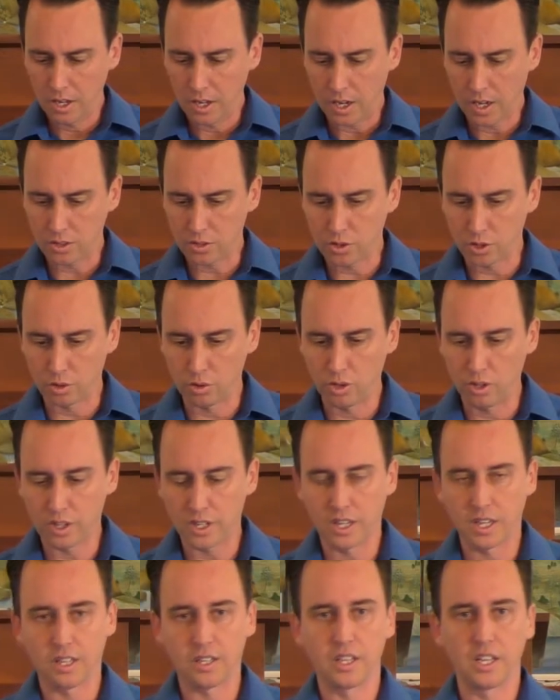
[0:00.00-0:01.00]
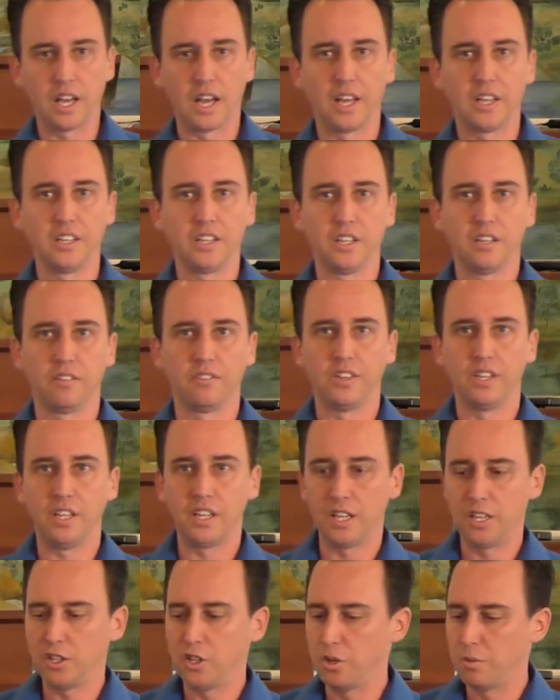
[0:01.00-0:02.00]
And so, looking at the idea of the
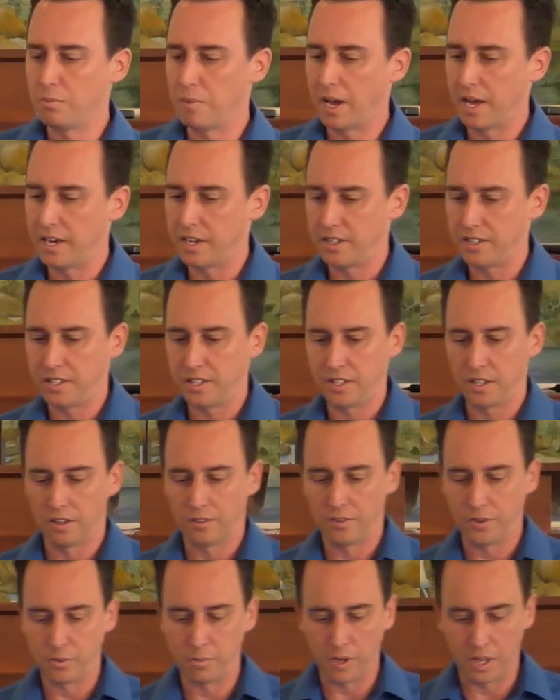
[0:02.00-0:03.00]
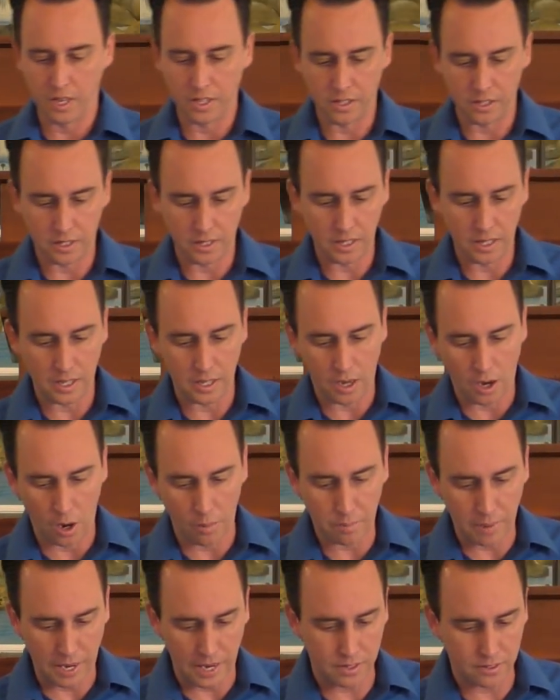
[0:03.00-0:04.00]
inhumanity of humanity, and our
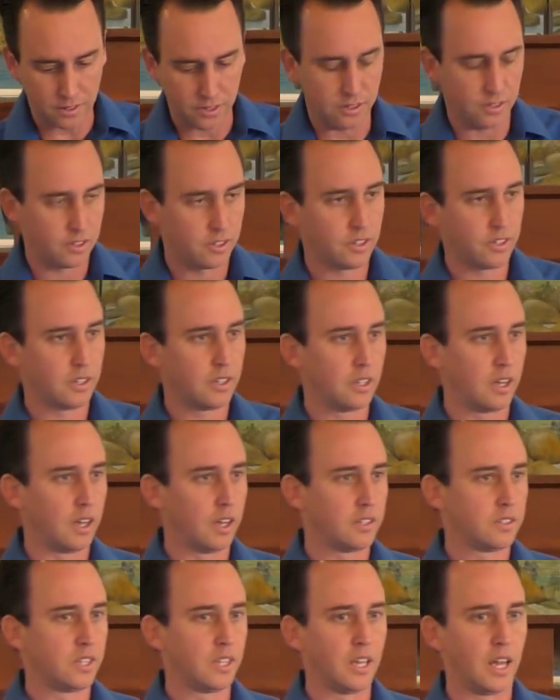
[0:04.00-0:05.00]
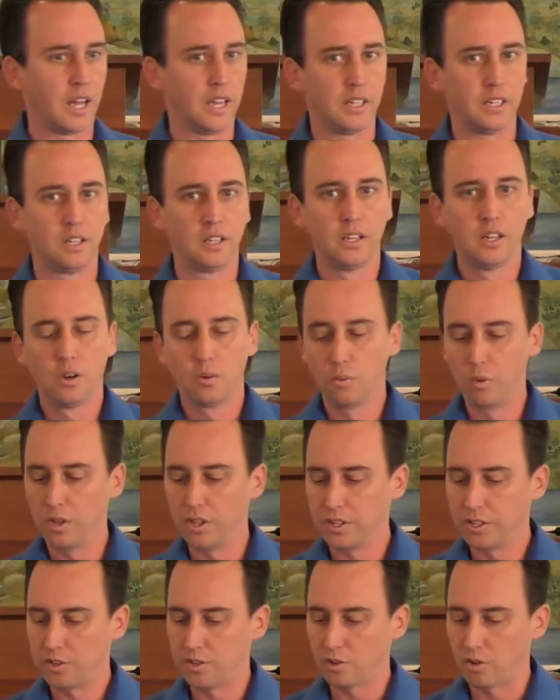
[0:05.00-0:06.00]
passage uh, tonight
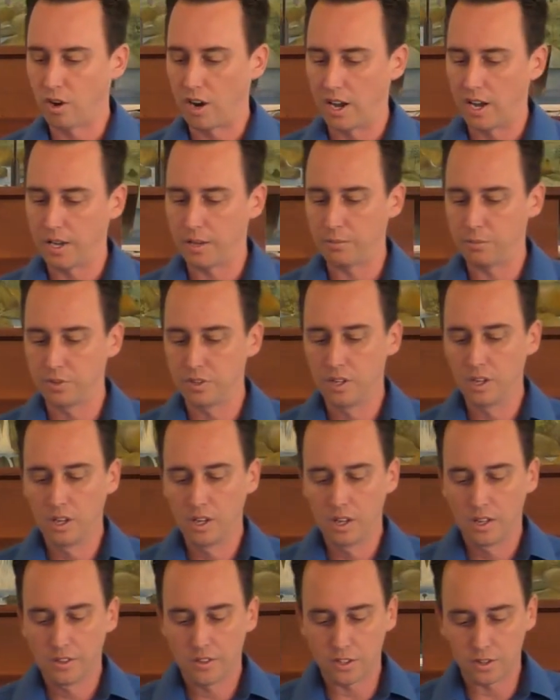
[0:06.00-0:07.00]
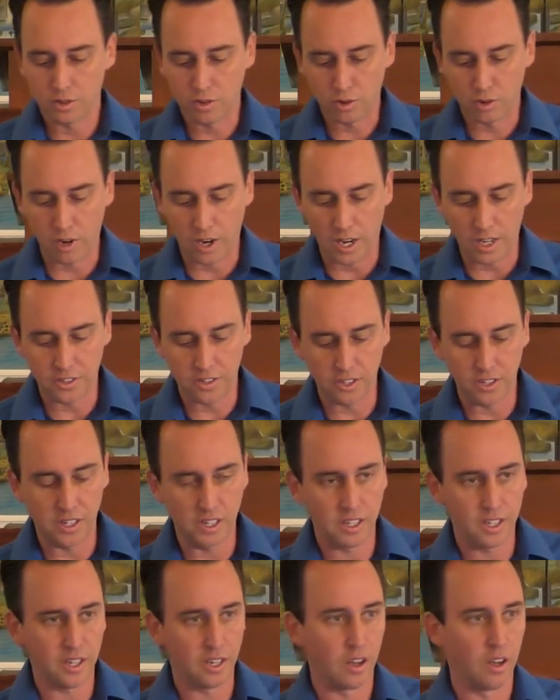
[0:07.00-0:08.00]
really describes this
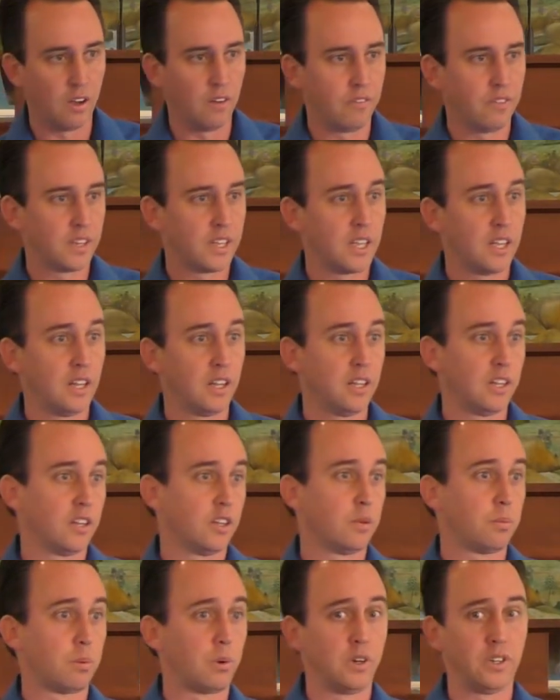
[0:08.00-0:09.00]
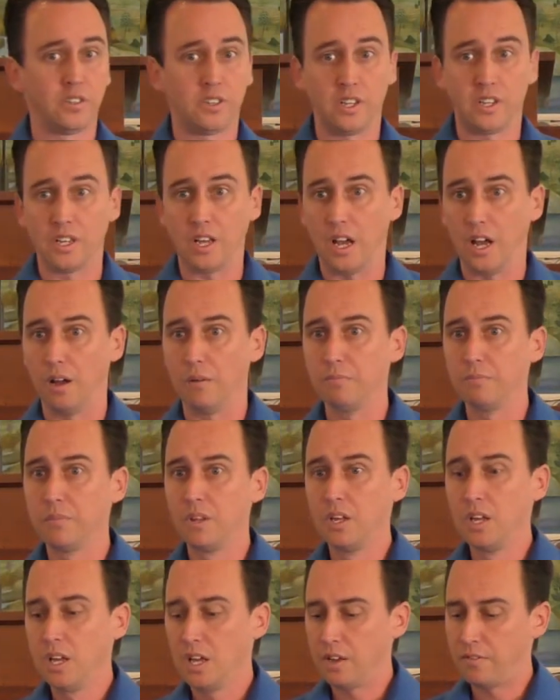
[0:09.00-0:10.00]
tragedy of the killing of the priest at Nob.
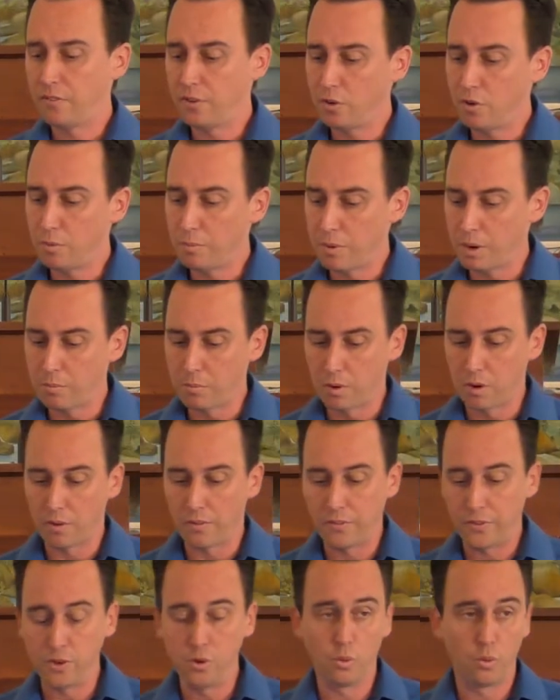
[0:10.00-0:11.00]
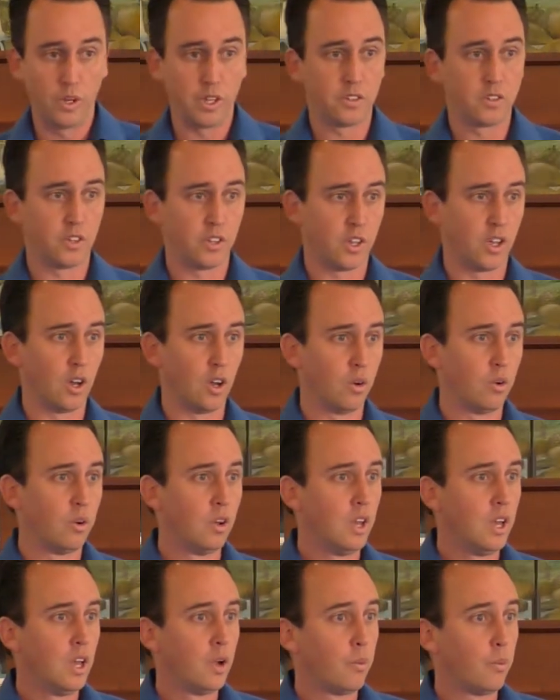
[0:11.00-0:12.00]
If you remember a few weeks ago,
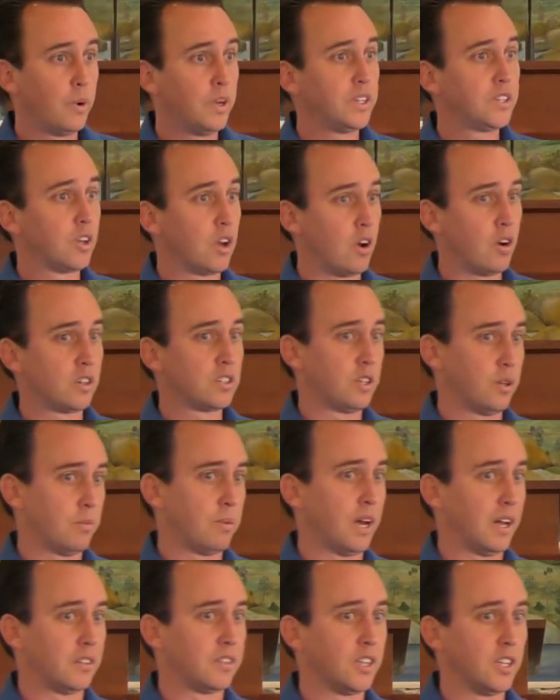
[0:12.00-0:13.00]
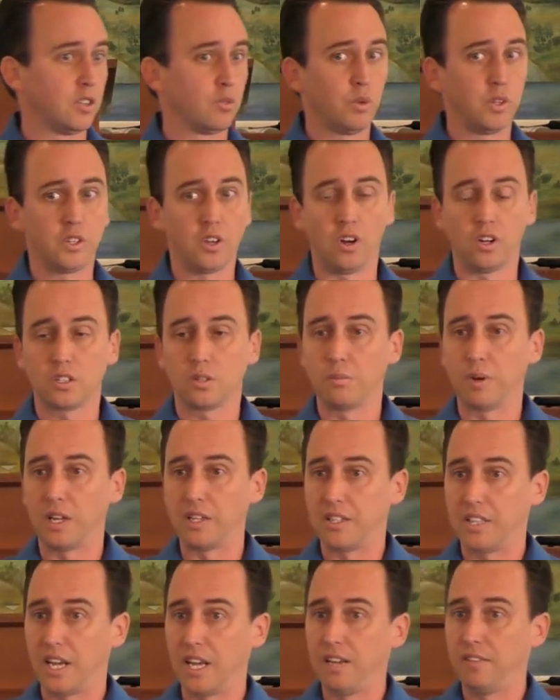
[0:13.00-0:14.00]
we talked about this. We talked
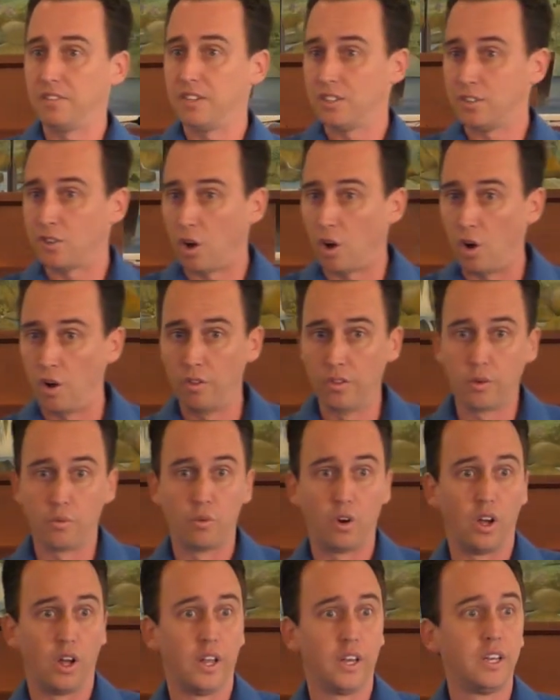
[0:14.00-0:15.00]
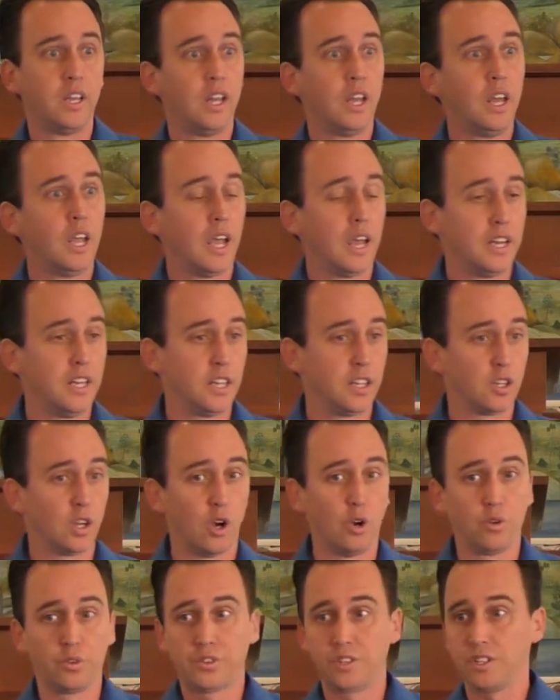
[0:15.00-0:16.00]
about David is on the run, and he
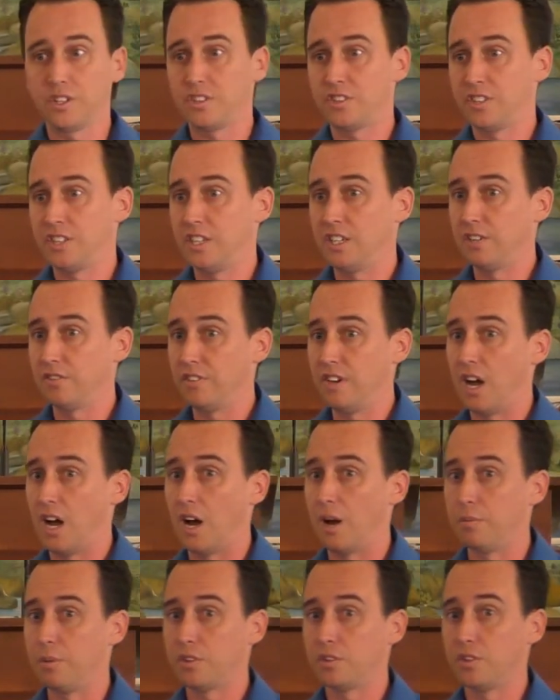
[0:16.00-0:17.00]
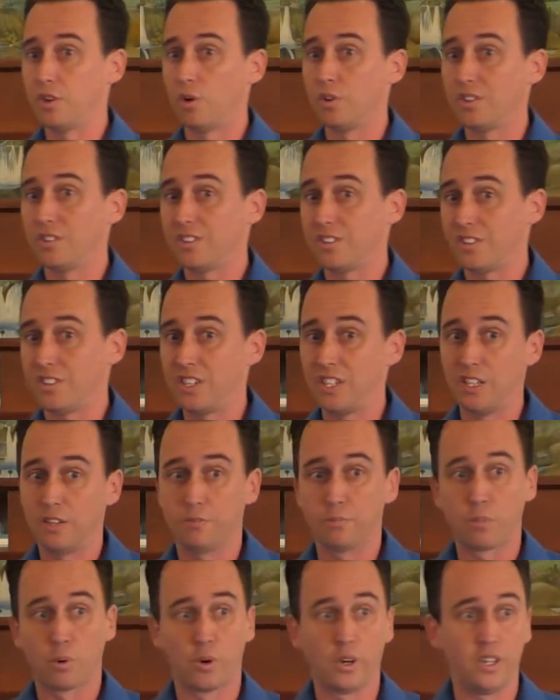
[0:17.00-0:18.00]
goes to the city of Nob. It's known as the city
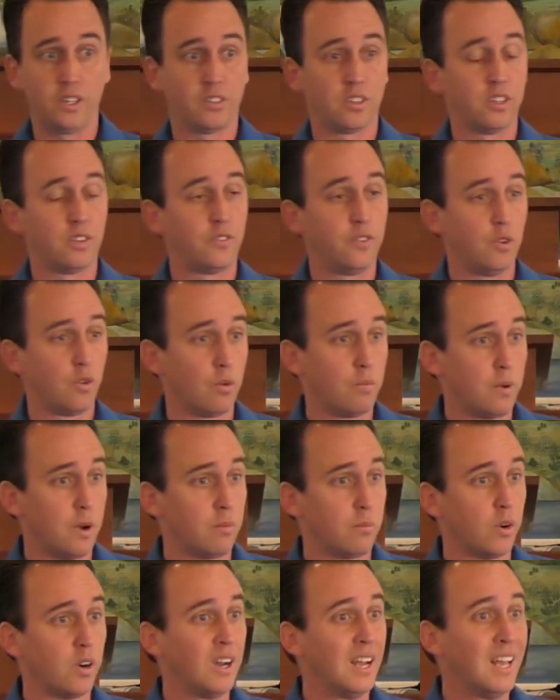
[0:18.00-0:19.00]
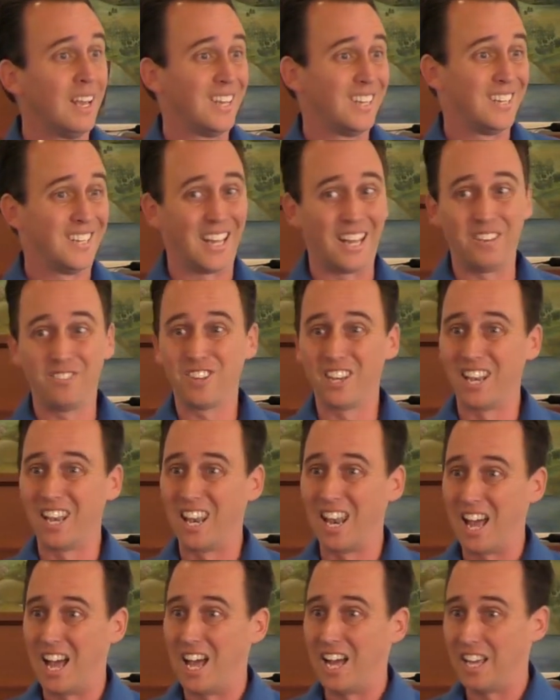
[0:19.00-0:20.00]
of priests. And if you remember, David
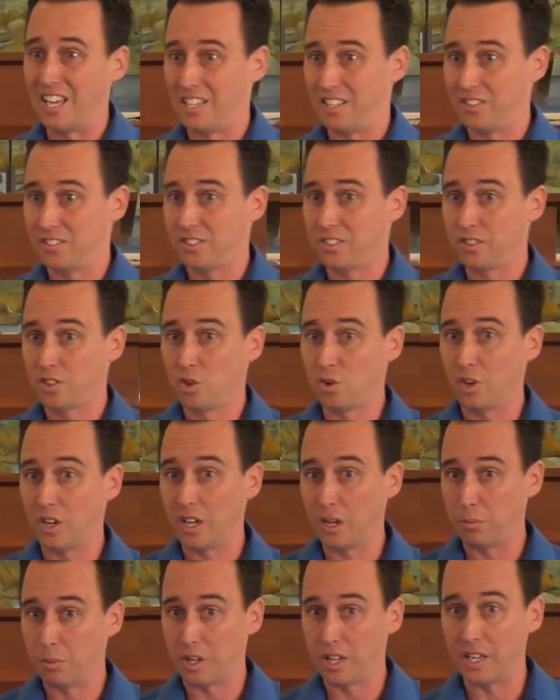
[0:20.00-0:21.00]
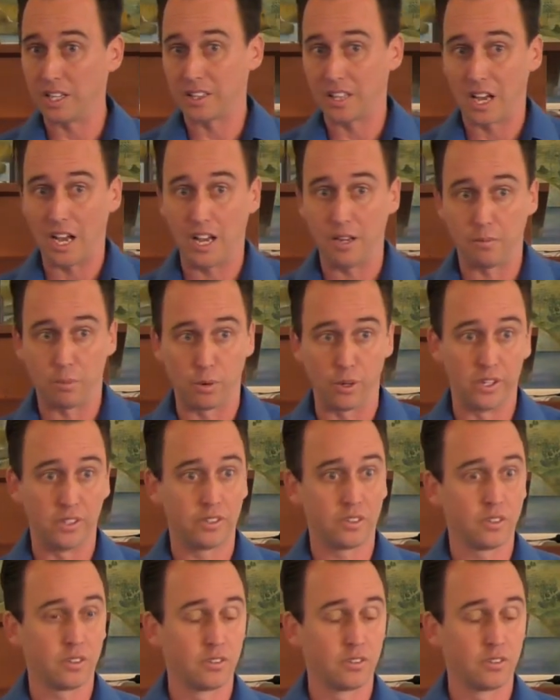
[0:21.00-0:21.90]
lies to Ahimelech the high priest.